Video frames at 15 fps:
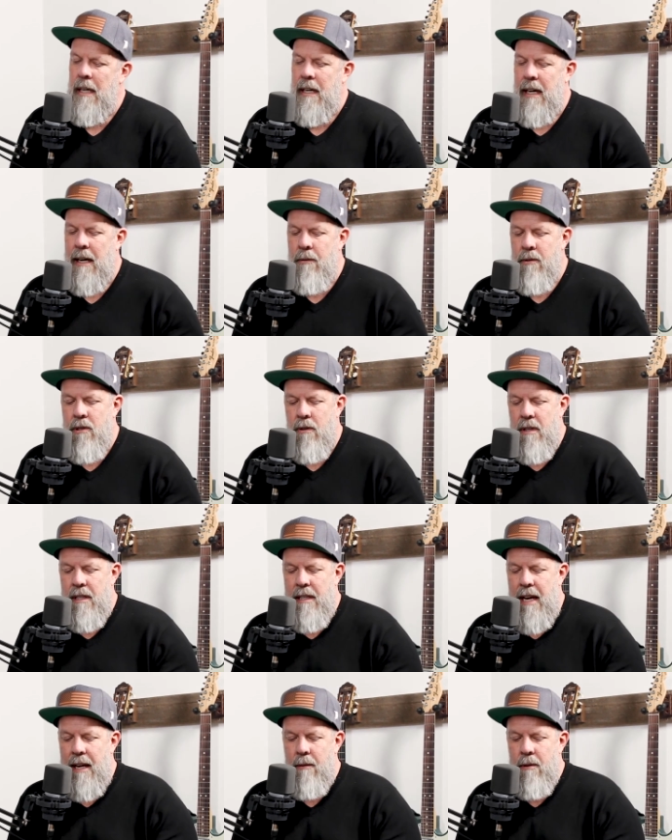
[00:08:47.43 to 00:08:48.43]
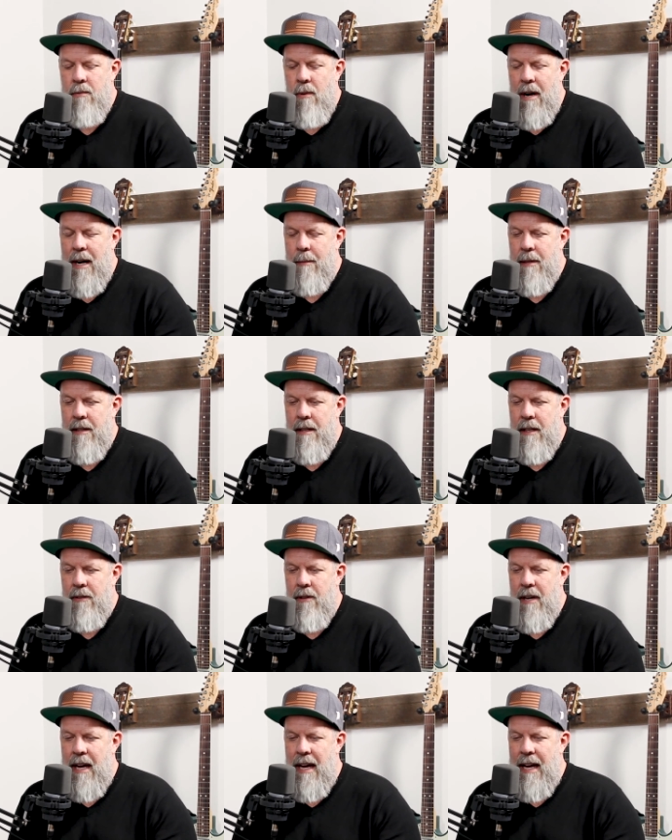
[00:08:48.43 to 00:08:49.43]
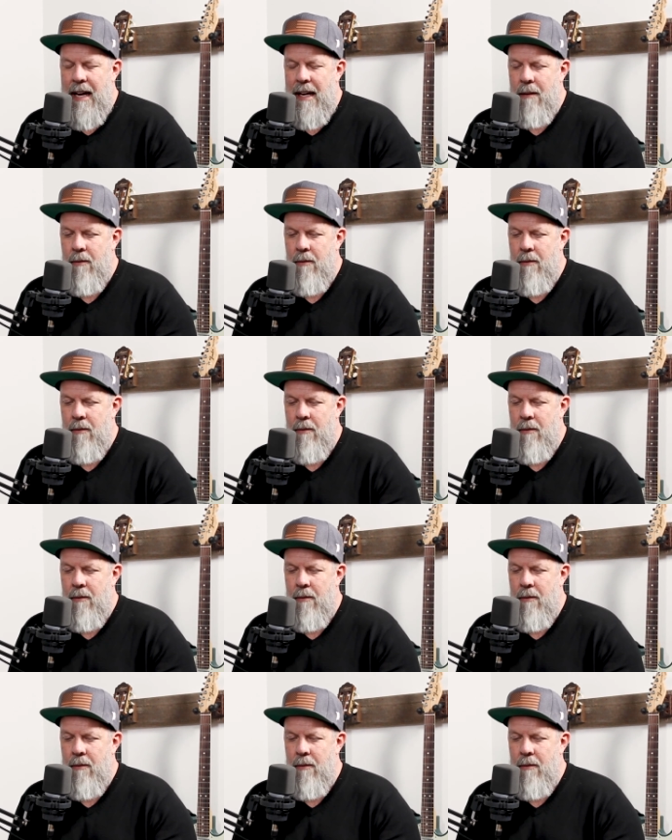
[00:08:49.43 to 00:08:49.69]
Yeah, I was on a date with Robbyn the other night